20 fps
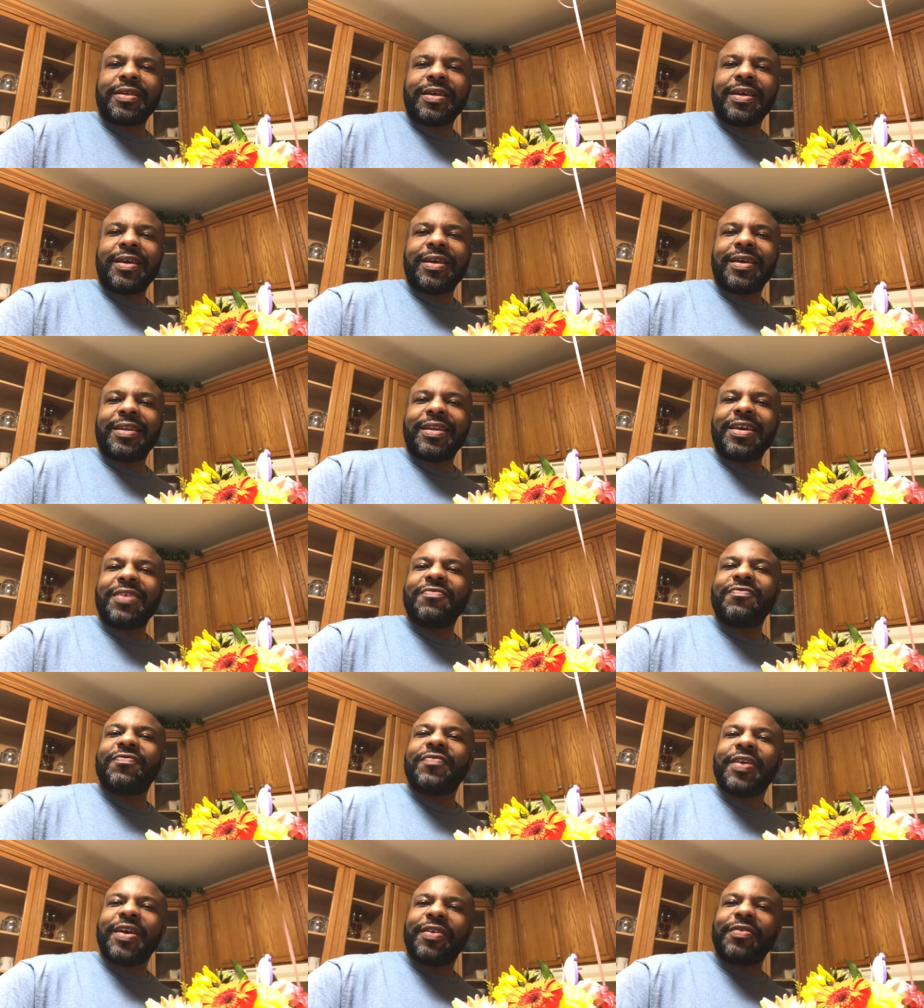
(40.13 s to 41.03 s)
And a
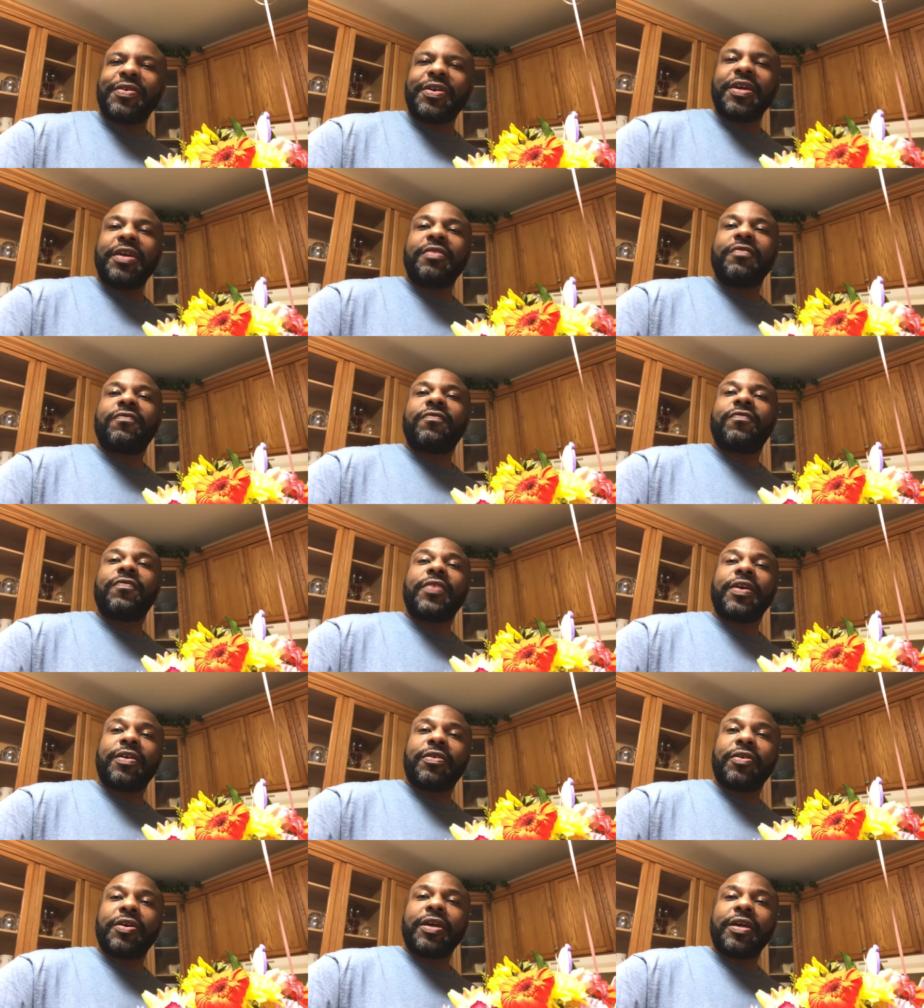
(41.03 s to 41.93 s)
very,
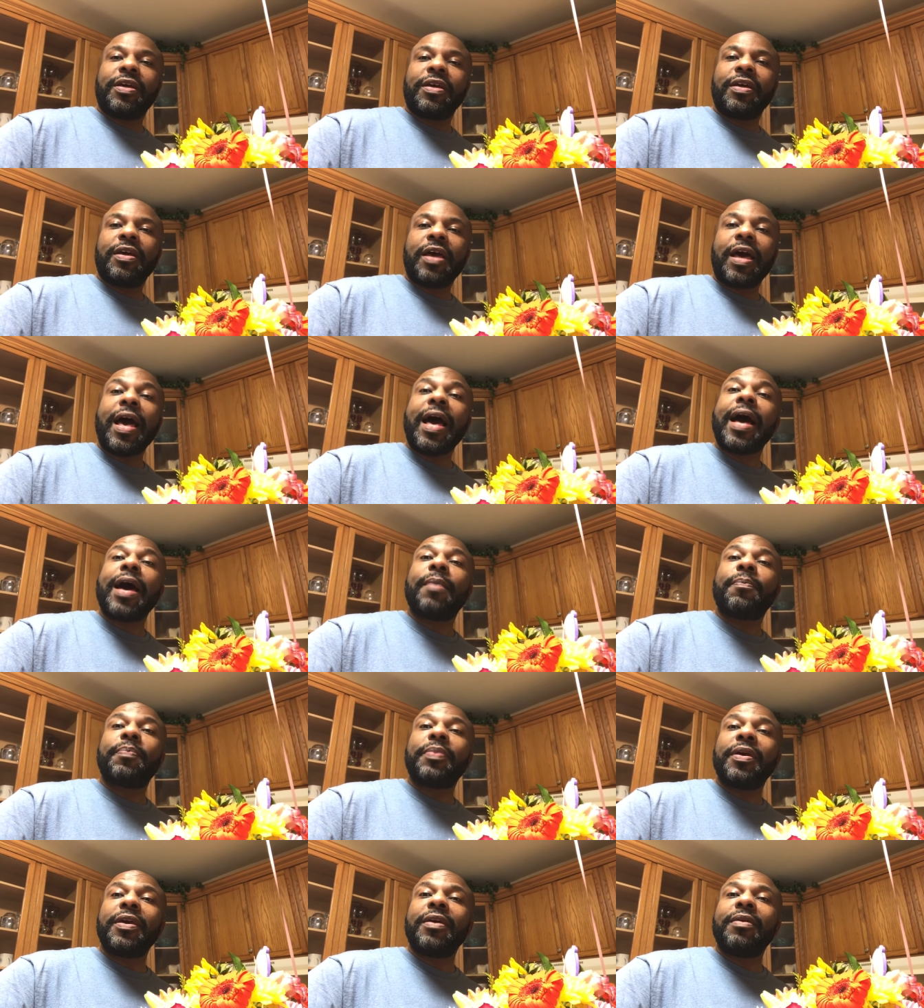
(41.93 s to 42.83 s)
very
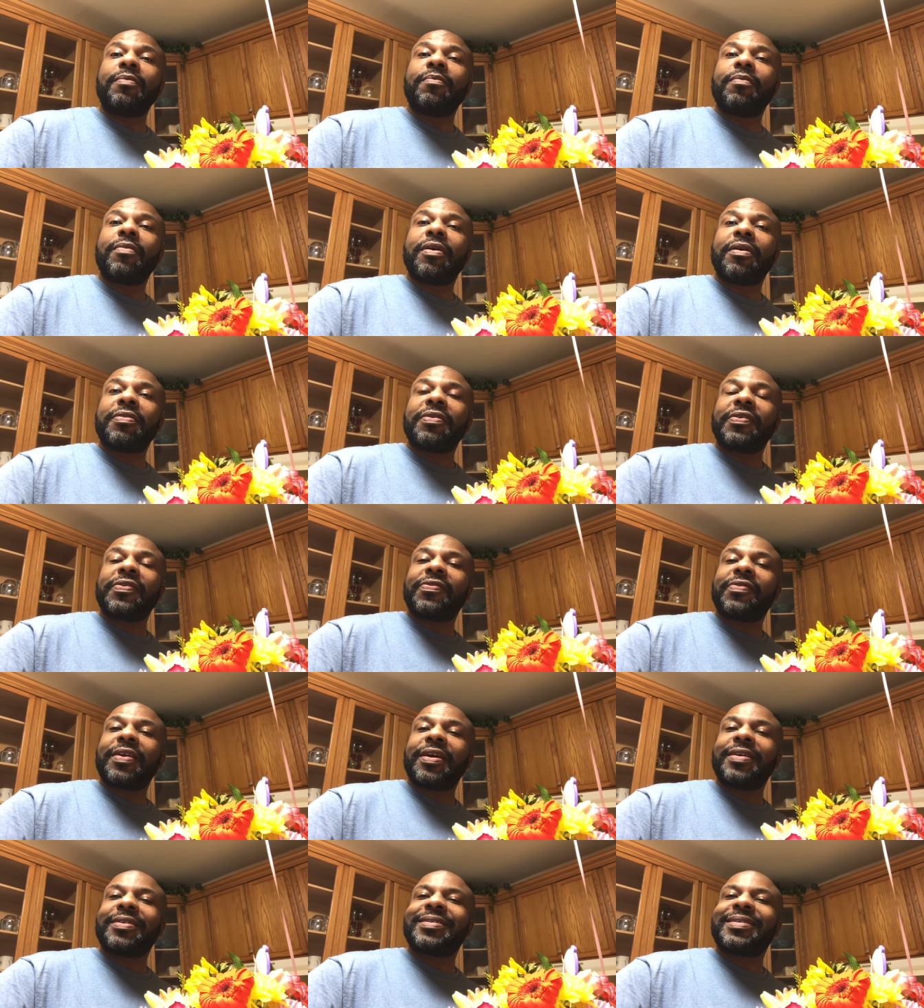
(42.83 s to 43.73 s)
happy Mother's
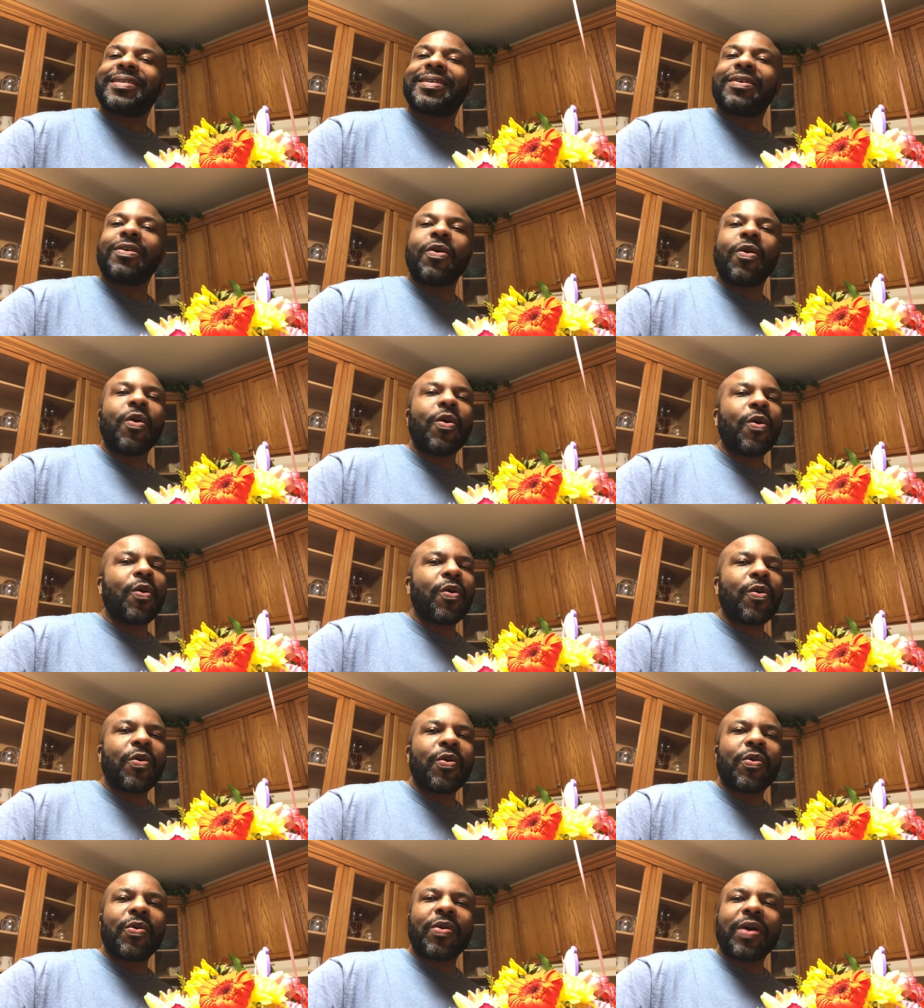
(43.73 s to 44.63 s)
Day to
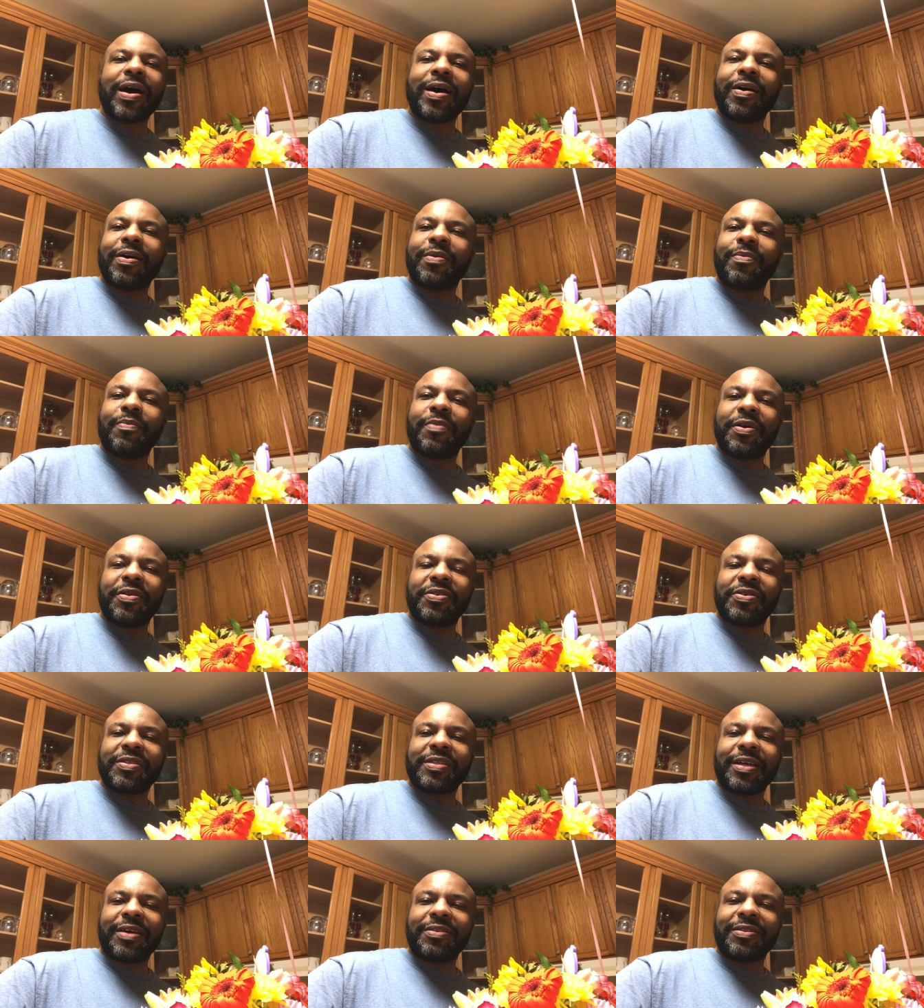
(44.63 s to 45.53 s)
all our
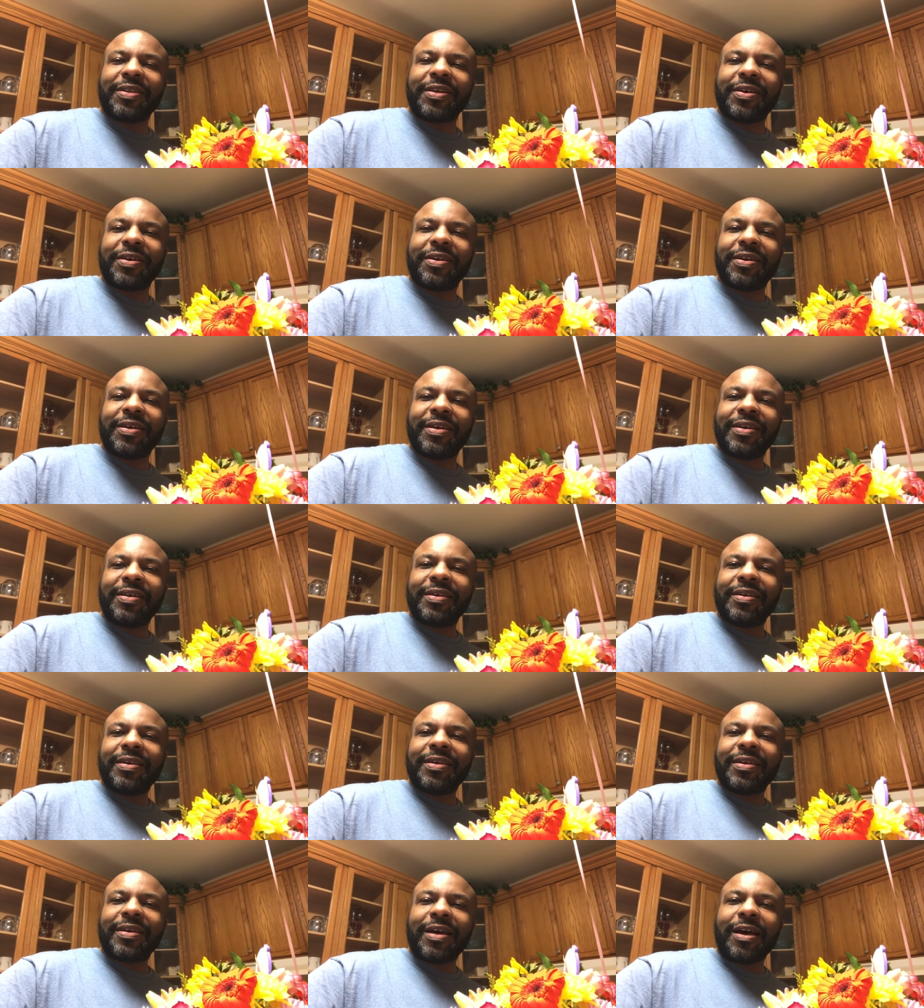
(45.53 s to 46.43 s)
mothers out there.
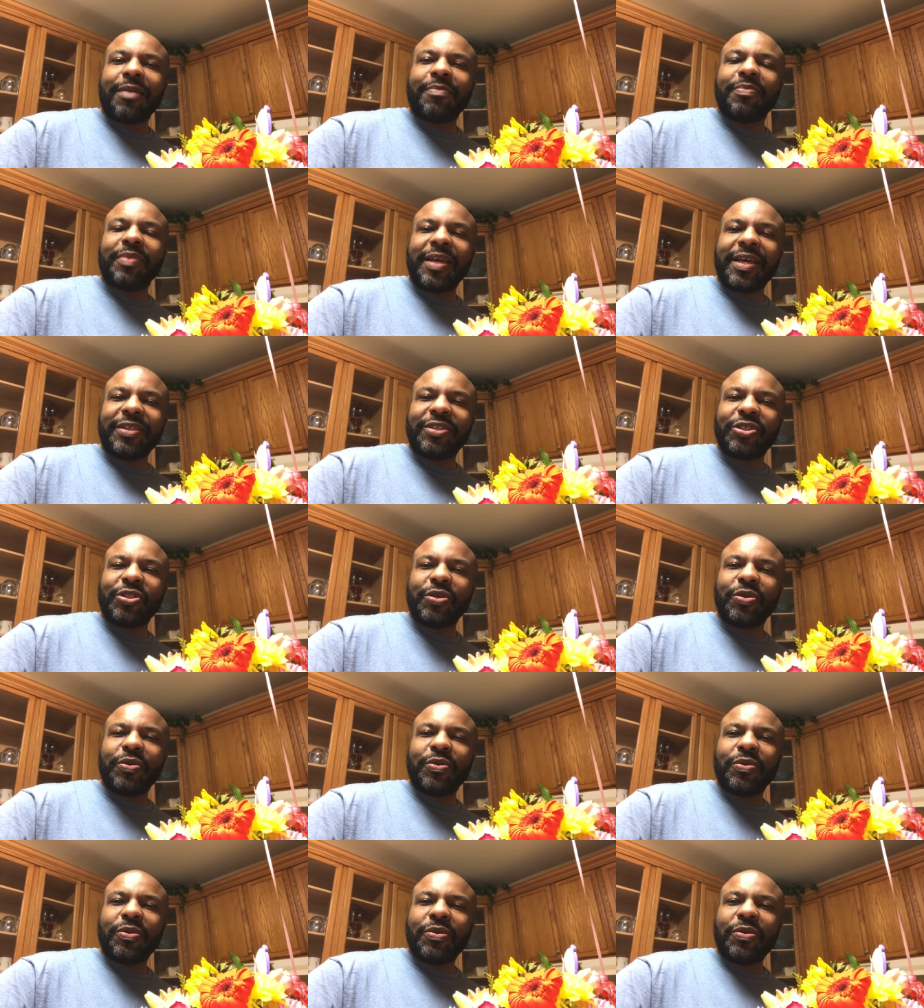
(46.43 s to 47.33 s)
God bless you.